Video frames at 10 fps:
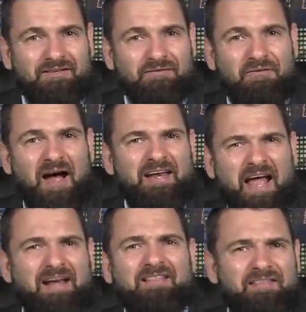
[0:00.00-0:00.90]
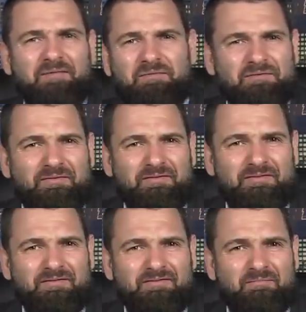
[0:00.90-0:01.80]
find anything
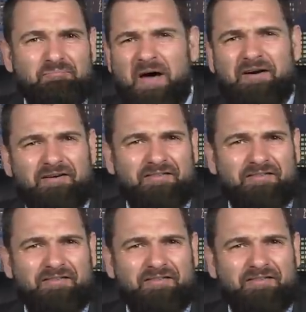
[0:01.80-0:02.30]
better